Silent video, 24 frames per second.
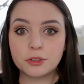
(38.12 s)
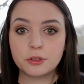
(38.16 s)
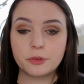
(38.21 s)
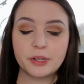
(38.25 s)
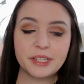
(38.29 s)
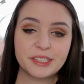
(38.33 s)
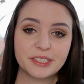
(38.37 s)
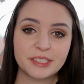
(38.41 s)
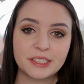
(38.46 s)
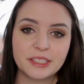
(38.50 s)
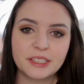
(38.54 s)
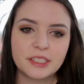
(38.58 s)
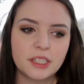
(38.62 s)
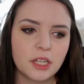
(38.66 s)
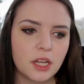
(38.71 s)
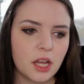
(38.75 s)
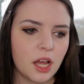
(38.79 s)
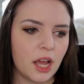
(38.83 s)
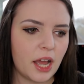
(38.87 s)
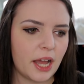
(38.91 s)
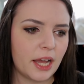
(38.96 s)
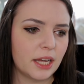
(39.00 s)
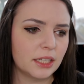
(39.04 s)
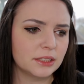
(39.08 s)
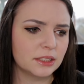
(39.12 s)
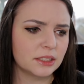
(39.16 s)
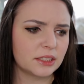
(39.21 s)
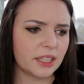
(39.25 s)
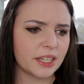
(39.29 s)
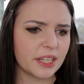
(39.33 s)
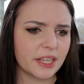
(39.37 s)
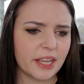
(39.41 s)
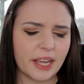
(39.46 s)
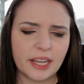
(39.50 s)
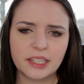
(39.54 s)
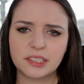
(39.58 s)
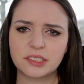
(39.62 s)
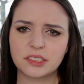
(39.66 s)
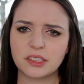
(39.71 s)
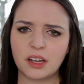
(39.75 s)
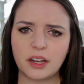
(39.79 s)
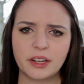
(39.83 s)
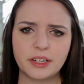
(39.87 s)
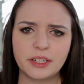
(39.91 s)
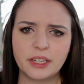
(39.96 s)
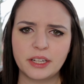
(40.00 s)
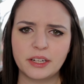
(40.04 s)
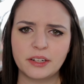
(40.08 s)
for a reason, and I guess
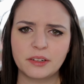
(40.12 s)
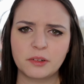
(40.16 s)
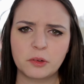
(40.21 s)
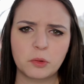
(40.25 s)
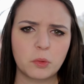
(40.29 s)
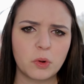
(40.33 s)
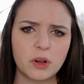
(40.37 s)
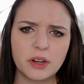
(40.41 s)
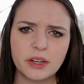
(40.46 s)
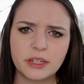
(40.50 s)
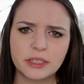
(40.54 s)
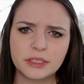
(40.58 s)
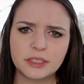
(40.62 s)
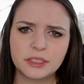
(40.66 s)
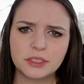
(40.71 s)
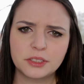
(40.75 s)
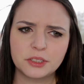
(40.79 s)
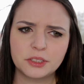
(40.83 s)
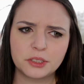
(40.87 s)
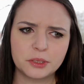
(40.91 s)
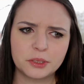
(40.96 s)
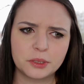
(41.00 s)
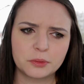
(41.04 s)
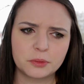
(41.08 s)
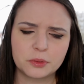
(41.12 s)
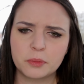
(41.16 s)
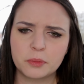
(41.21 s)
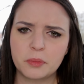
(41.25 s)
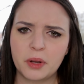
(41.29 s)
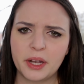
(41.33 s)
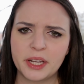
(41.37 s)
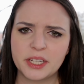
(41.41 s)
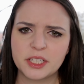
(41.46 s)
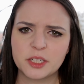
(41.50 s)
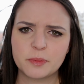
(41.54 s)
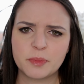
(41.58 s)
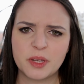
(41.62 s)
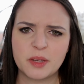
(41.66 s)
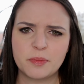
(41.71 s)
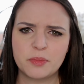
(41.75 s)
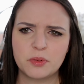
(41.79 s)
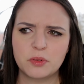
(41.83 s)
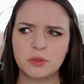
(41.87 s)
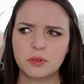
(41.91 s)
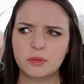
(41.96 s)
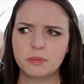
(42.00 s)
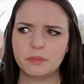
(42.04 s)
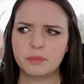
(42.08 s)
I needed a word to remind
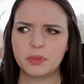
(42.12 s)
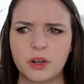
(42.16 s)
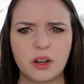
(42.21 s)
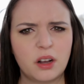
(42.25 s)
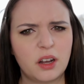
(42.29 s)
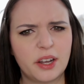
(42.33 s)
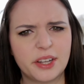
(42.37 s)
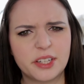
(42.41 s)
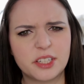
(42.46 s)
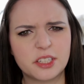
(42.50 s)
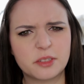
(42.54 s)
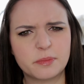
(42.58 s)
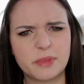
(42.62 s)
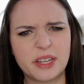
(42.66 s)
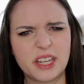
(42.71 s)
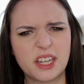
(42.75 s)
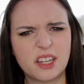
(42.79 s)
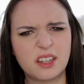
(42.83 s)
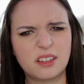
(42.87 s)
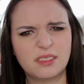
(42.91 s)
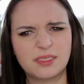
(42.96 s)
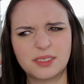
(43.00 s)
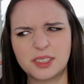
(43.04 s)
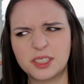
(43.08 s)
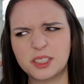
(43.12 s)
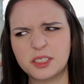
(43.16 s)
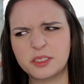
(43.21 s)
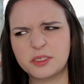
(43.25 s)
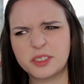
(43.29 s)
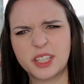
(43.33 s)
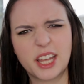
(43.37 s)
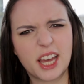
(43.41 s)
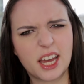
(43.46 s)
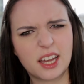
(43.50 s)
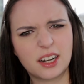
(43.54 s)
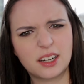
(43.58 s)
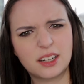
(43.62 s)
people behind me of that.